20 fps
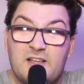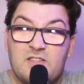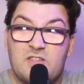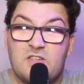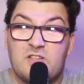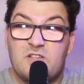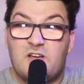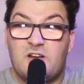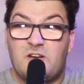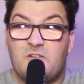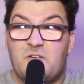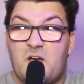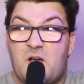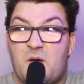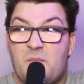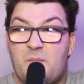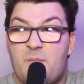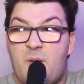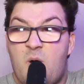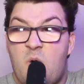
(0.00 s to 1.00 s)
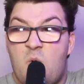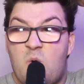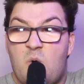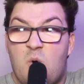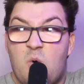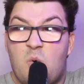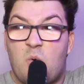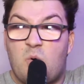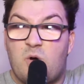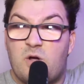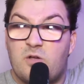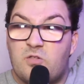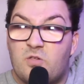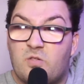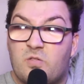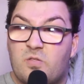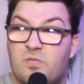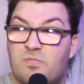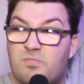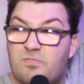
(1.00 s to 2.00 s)
Just kind of like a mohawk.
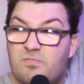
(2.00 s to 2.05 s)
Just.